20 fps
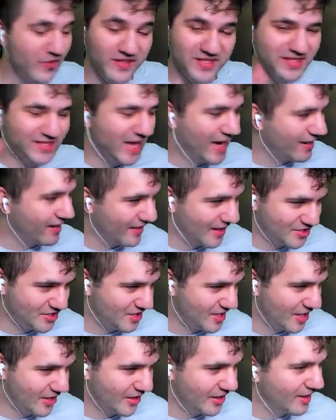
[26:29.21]
This is not a
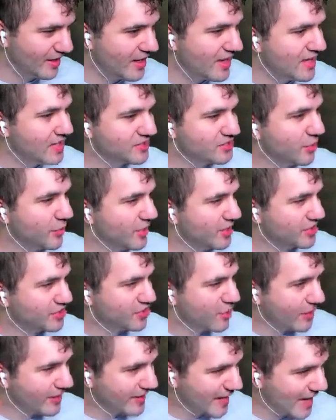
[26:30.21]
legendary, so we can just
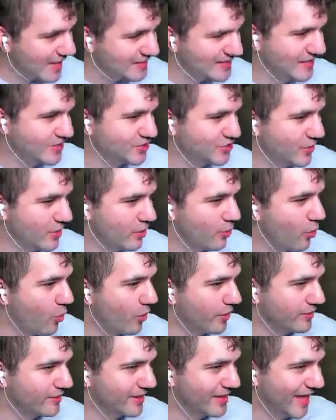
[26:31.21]
go ahead and cast Sanctuary
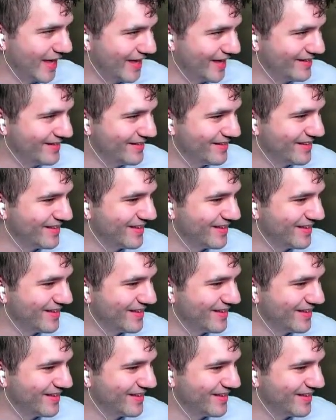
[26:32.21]
Warden again.